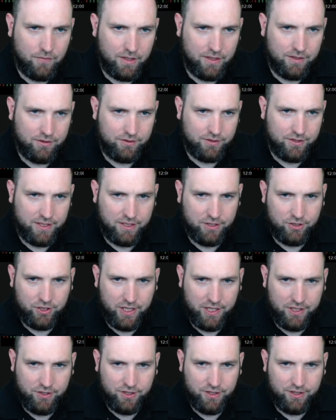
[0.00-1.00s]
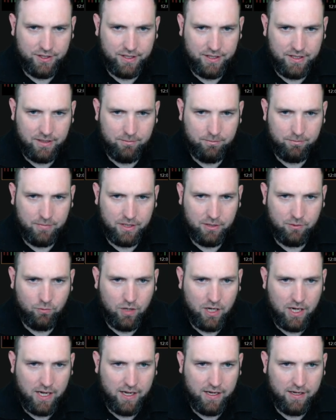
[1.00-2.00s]
and you see it changed it to
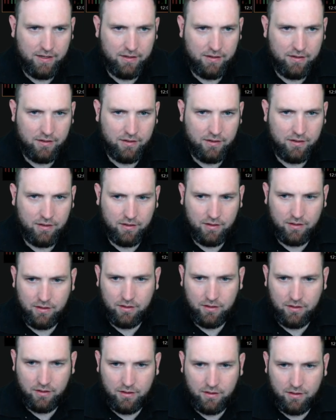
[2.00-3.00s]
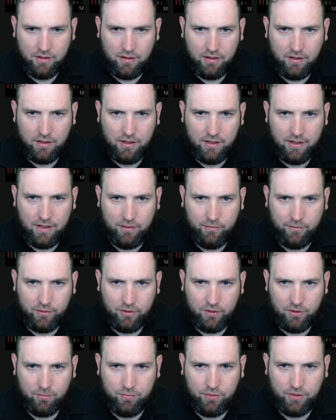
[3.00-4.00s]
MBY, and we're
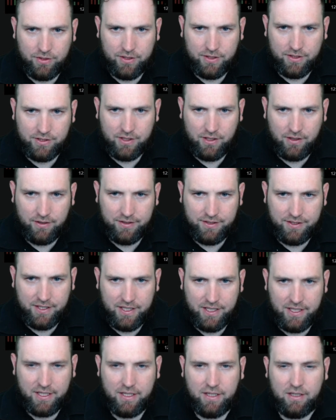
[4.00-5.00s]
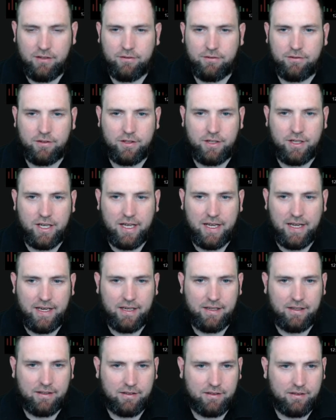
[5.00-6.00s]
going to put this on D for
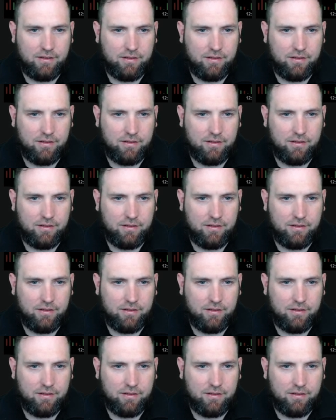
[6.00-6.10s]
day.